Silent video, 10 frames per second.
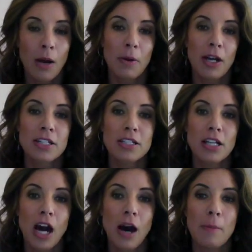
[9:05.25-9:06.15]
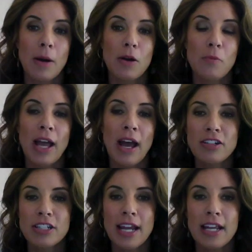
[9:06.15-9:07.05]
Because we have
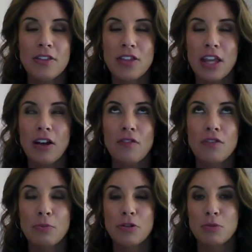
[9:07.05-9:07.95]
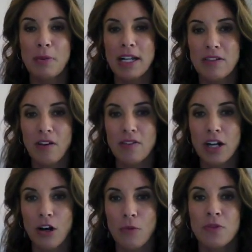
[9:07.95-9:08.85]
to think of the perspective of it
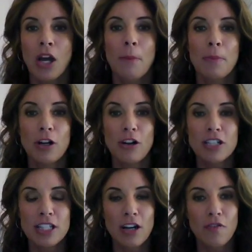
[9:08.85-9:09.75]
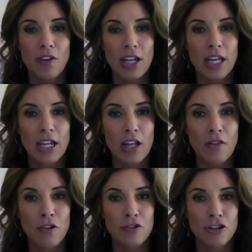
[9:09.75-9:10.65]
all. Put ourselves in
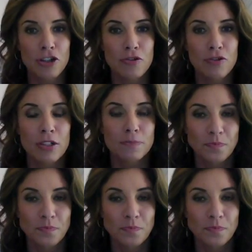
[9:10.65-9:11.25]
their shoes.